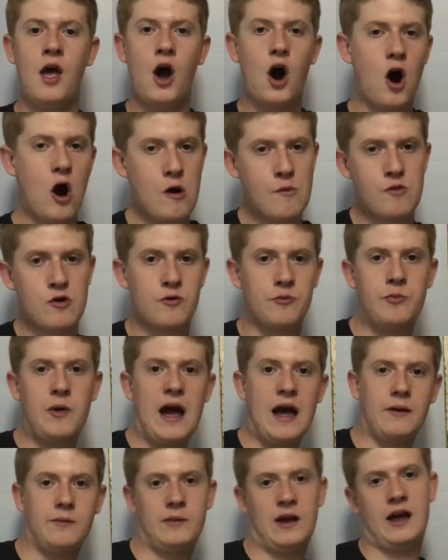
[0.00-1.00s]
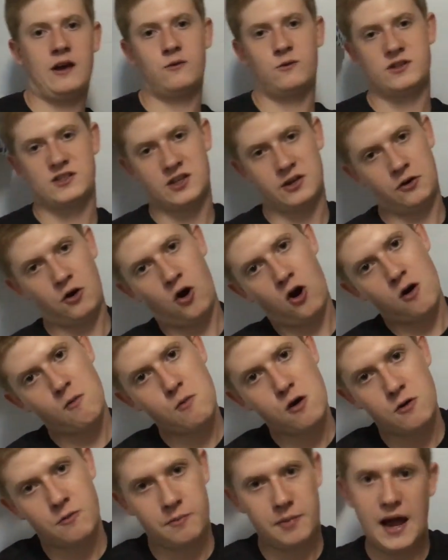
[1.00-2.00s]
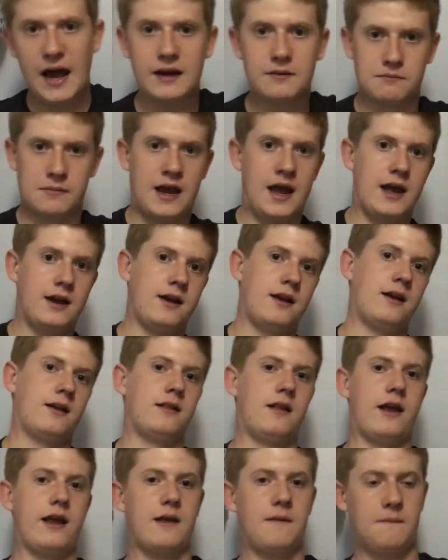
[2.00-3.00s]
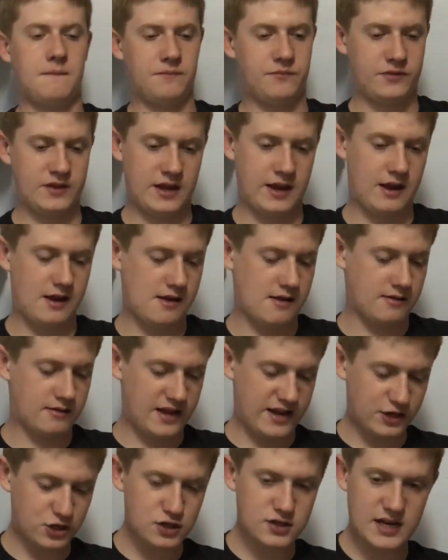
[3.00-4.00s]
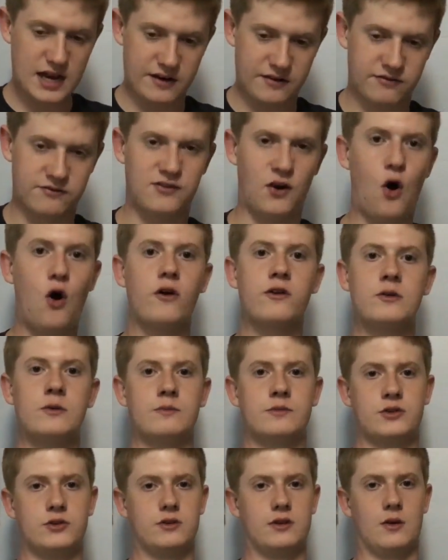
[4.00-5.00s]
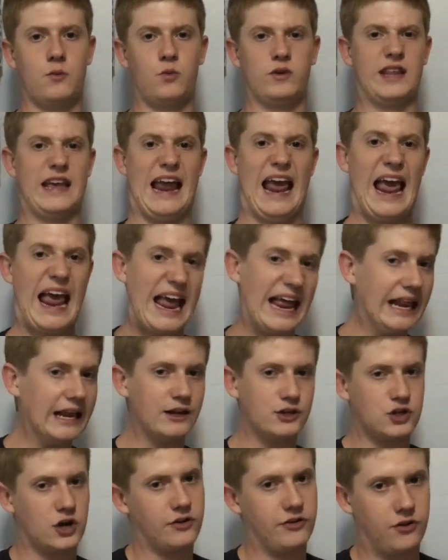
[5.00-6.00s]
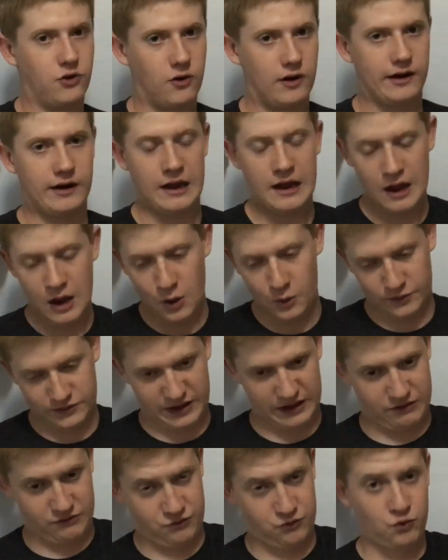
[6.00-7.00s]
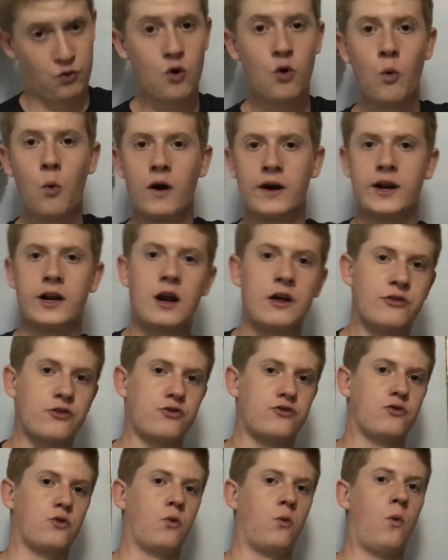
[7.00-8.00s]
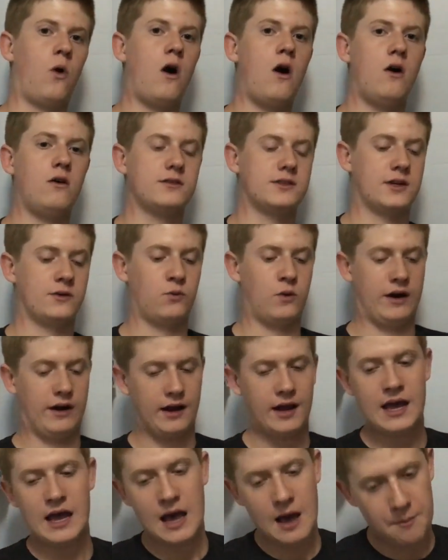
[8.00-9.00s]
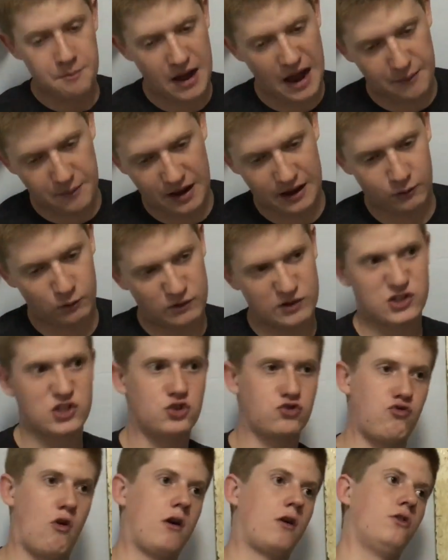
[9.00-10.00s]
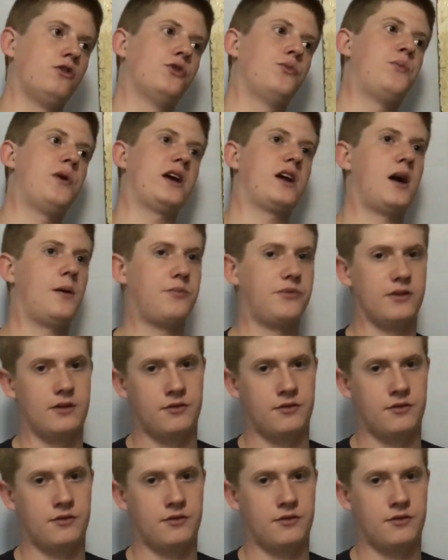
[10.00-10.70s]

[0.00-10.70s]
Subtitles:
Armored Batman was an armored Batman, and like they just had volume to them when they hit each other and when they threw one another through walls, and when Batman would struggle to pick up the